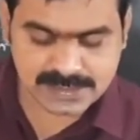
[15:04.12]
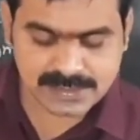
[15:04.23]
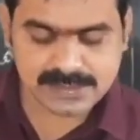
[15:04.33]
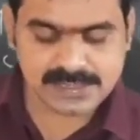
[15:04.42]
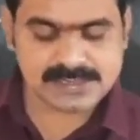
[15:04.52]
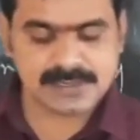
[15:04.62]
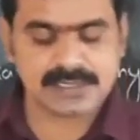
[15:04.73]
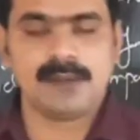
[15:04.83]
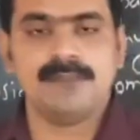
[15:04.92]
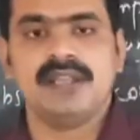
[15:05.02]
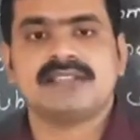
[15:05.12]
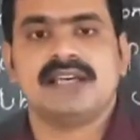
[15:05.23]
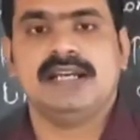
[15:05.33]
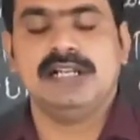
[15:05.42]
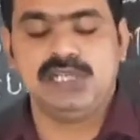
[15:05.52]
these companies
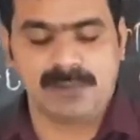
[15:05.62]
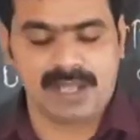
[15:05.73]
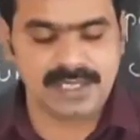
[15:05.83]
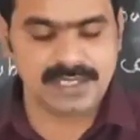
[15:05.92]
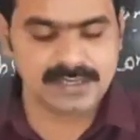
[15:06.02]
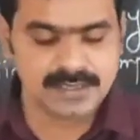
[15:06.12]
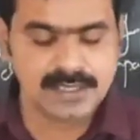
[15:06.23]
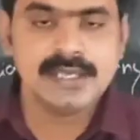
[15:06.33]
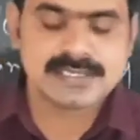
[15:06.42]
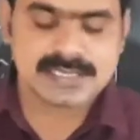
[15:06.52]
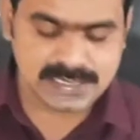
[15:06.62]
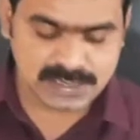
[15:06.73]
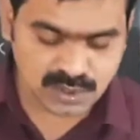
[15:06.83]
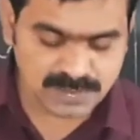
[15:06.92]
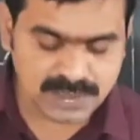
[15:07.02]
are held by central
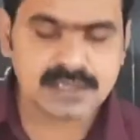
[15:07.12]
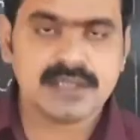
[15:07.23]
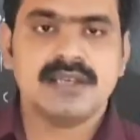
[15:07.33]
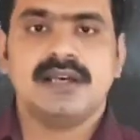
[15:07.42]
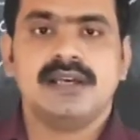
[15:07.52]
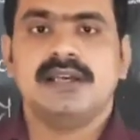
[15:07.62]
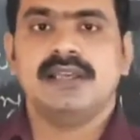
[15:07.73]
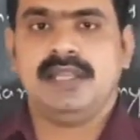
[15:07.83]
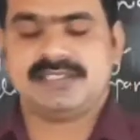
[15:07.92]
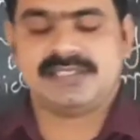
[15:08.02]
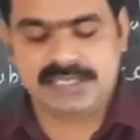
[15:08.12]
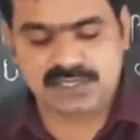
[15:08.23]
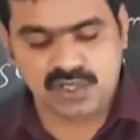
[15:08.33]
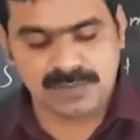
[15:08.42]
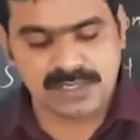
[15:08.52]
government, in a state
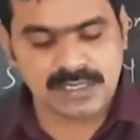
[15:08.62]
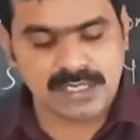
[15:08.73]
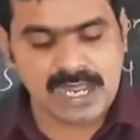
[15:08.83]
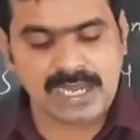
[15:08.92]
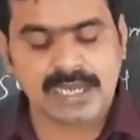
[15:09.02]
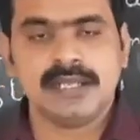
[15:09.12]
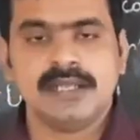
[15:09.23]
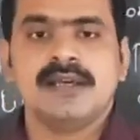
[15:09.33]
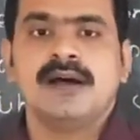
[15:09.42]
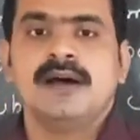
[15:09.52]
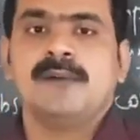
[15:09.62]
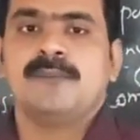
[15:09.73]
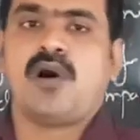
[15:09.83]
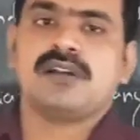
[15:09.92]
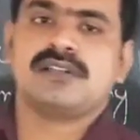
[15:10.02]
government, and
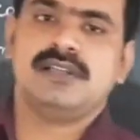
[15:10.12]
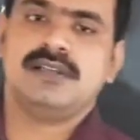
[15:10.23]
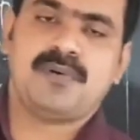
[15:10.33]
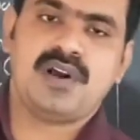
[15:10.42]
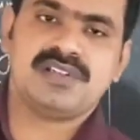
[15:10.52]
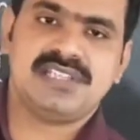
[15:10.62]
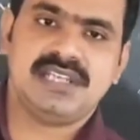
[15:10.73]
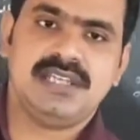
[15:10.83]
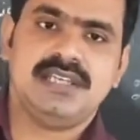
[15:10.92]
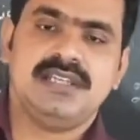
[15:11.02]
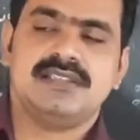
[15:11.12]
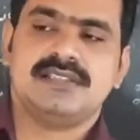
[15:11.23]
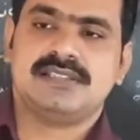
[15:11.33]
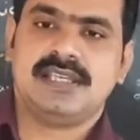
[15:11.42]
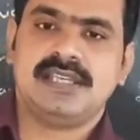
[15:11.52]

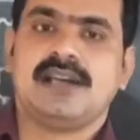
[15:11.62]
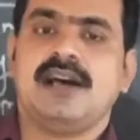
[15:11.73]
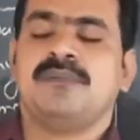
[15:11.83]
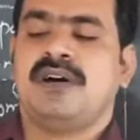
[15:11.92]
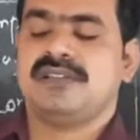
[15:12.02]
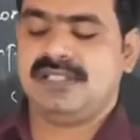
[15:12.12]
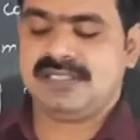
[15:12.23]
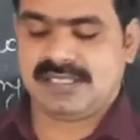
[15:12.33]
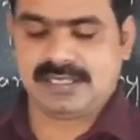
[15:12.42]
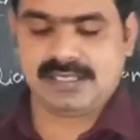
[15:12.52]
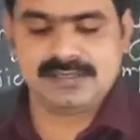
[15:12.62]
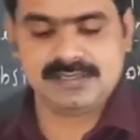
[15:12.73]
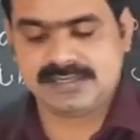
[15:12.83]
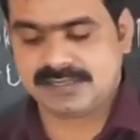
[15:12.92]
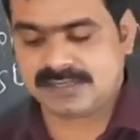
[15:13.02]
partially state or partially central.
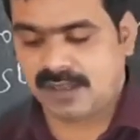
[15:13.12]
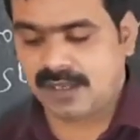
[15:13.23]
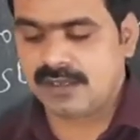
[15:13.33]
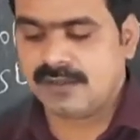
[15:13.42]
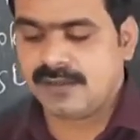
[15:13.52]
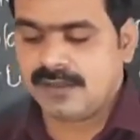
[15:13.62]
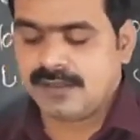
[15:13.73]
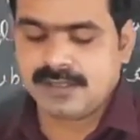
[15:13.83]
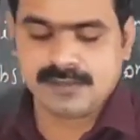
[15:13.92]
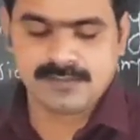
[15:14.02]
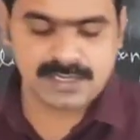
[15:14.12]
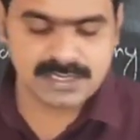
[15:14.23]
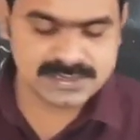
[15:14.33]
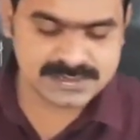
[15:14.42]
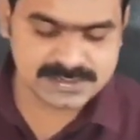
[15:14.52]
This is called,
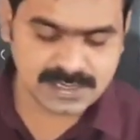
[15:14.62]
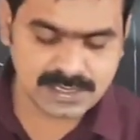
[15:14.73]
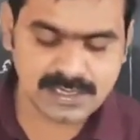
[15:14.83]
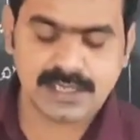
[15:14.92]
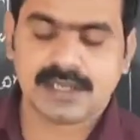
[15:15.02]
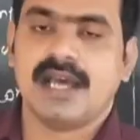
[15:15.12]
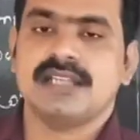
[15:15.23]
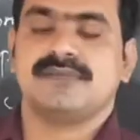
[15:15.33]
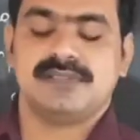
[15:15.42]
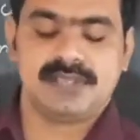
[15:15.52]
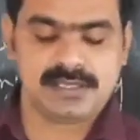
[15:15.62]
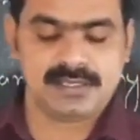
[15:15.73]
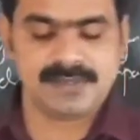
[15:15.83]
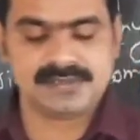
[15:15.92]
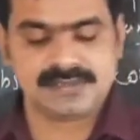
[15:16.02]
okay, this is called classification on
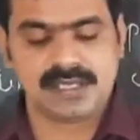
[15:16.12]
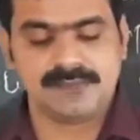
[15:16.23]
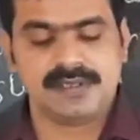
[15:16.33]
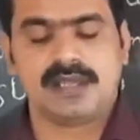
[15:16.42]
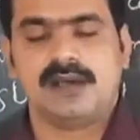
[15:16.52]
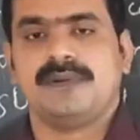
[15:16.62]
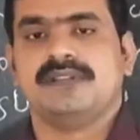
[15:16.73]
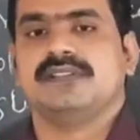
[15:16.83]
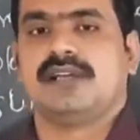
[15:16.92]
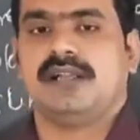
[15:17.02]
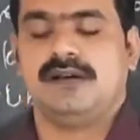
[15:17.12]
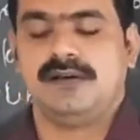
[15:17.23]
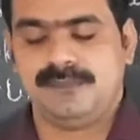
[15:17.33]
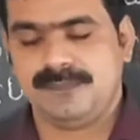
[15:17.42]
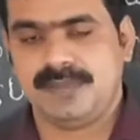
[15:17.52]
the basis of incorporation,
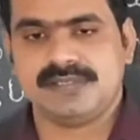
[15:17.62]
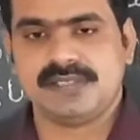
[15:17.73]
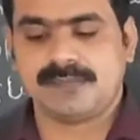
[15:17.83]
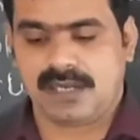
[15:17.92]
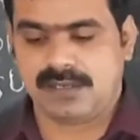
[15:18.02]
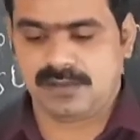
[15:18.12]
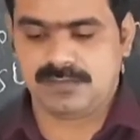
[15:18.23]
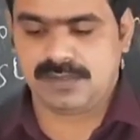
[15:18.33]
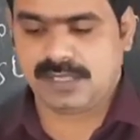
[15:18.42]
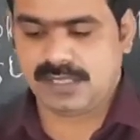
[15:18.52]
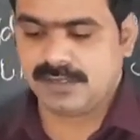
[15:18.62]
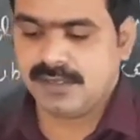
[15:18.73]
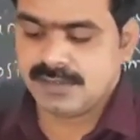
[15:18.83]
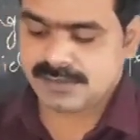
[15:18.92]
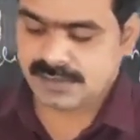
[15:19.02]
basis of control.
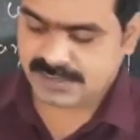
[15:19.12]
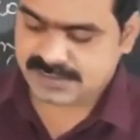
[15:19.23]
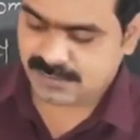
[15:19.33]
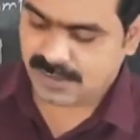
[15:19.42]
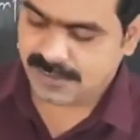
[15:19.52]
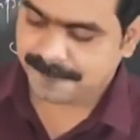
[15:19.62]
Okay, so next one